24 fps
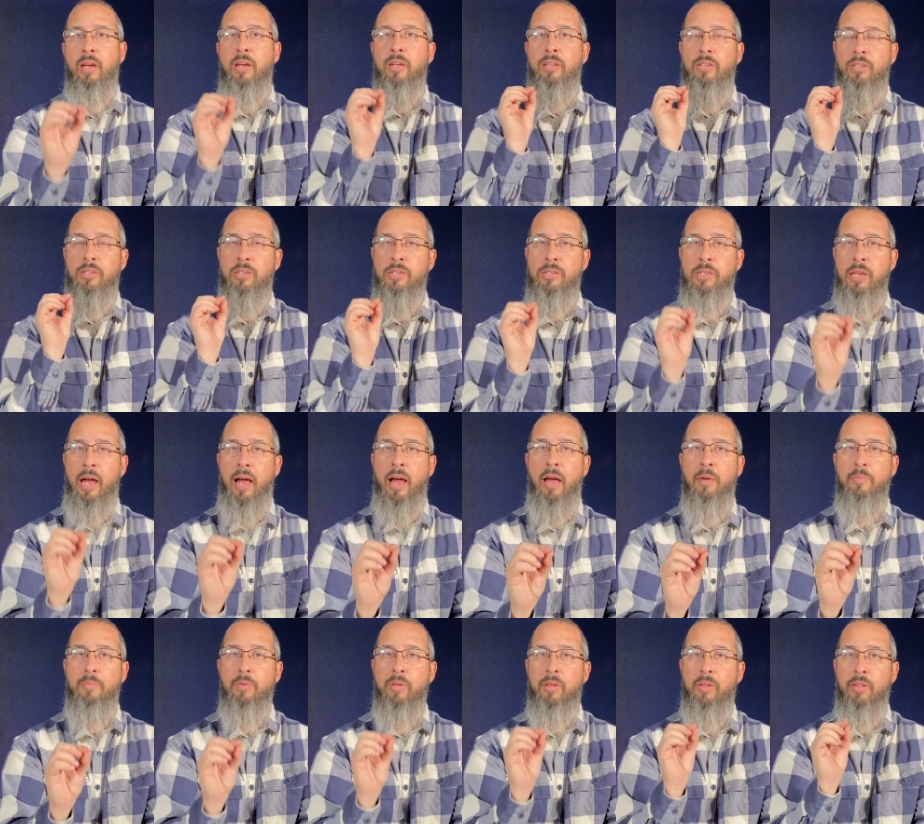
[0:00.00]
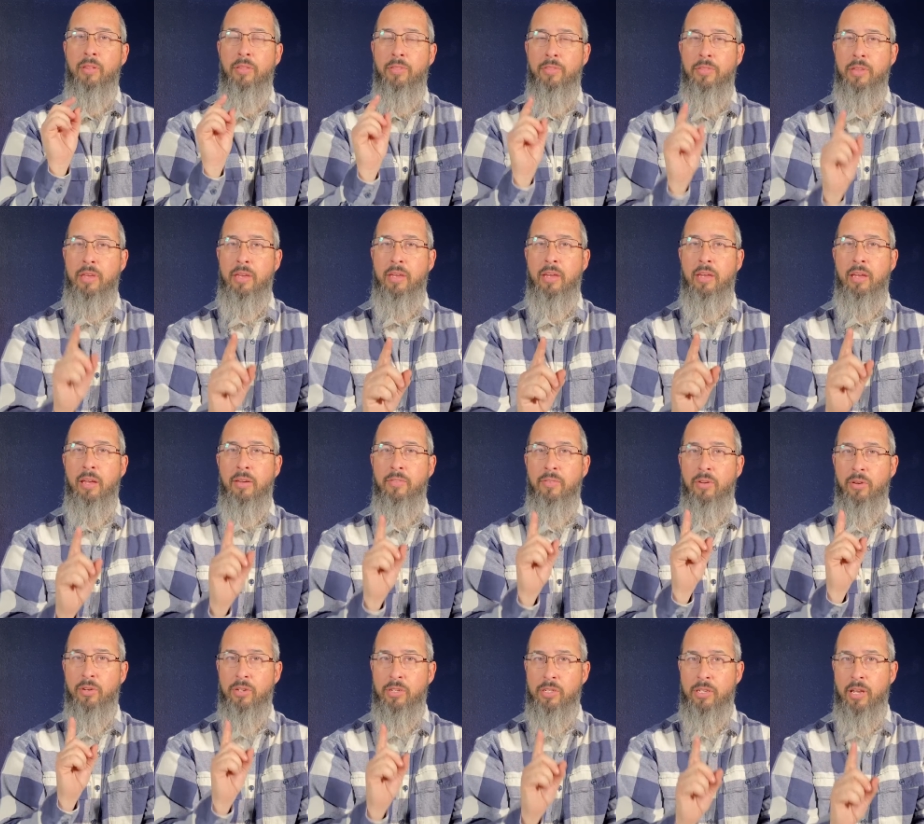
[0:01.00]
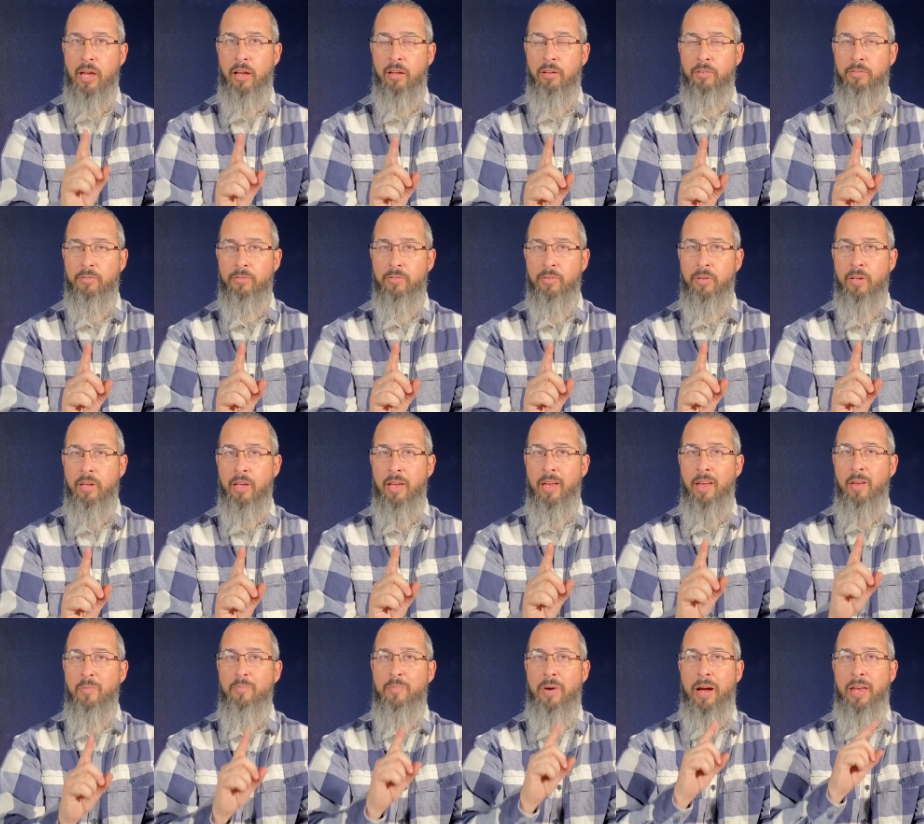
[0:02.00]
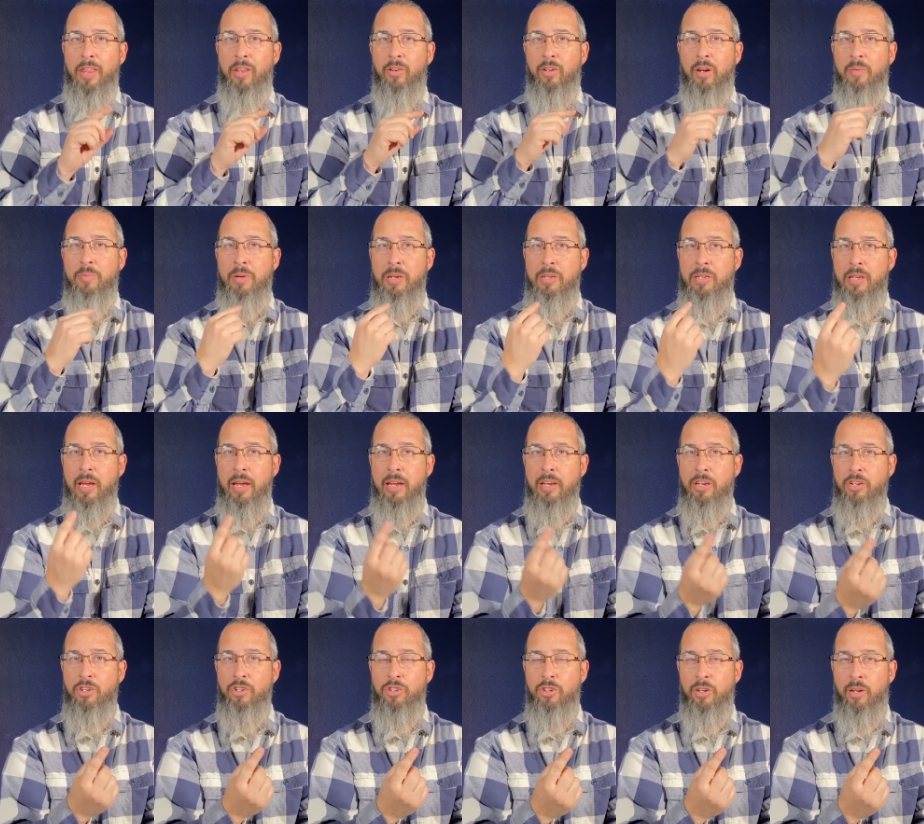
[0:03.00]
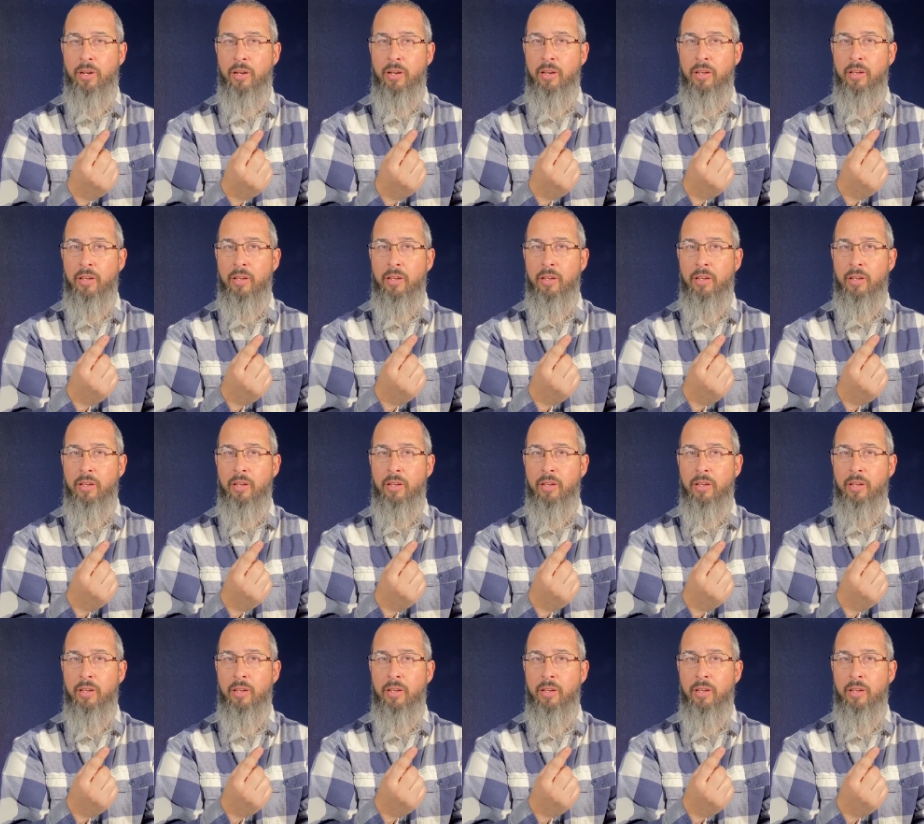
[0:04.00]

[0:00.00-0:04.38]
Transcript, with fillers: stop thinking of yourself by the reputation